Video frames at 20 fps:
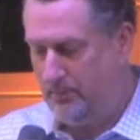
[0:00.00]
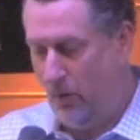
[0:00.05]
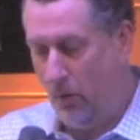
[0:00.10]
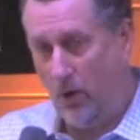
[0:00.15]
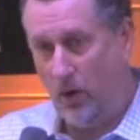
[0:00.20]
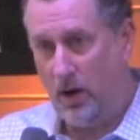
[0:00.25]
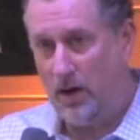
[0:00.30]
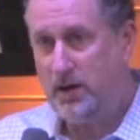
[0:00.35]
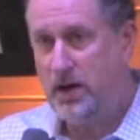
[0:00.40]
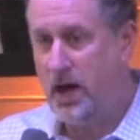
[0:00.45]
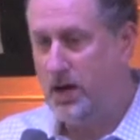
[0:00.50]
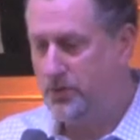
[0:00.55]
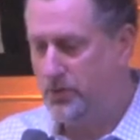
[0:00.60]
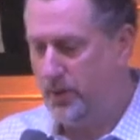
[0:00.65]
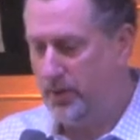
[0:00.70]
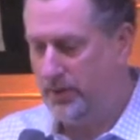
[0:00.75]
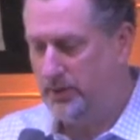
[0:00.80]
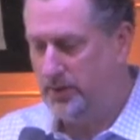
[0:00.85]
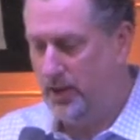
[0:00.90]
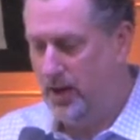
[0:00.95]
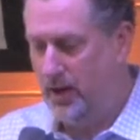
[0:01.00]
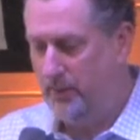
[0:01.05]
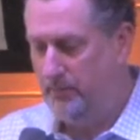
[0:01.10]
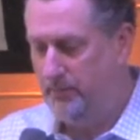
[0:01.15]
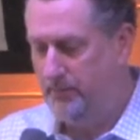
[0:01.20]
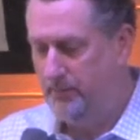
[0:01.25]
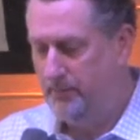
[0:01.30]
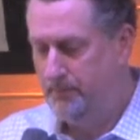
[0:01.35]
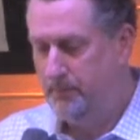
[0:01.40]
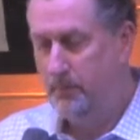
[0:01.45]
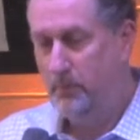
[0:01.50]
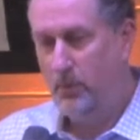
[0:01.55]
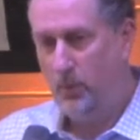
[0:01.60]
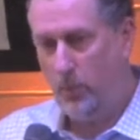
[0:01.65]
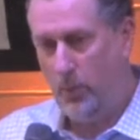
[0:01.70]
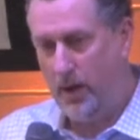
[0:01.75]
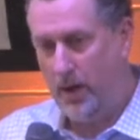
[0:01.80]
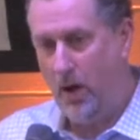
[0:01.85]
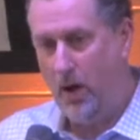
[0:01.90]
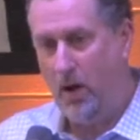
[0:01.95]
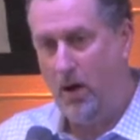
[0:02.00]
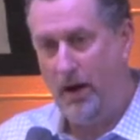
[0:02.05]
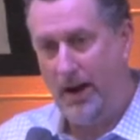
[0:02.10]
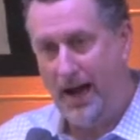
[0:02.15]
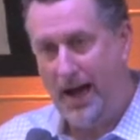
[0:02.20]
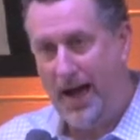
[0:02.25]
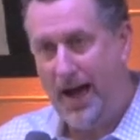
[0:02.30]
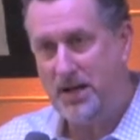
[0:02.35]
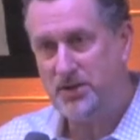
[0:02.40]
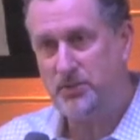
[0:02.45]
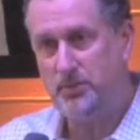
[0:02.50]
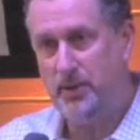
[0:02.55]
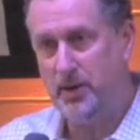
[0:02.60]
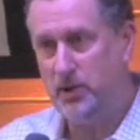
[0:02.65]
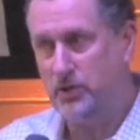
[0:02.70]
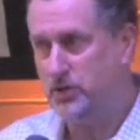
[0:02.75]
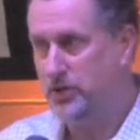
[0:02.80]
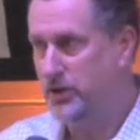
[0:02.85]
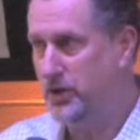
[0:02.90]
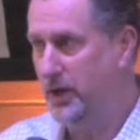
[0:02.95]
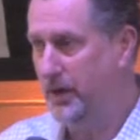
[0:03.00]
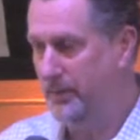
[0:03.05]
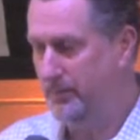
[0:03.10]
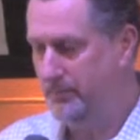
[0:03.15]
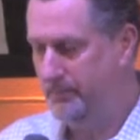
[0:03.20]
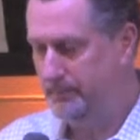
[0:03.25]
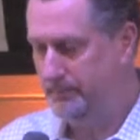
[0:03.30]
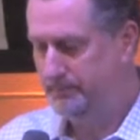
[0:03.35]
or a country club. We are a hospital ship.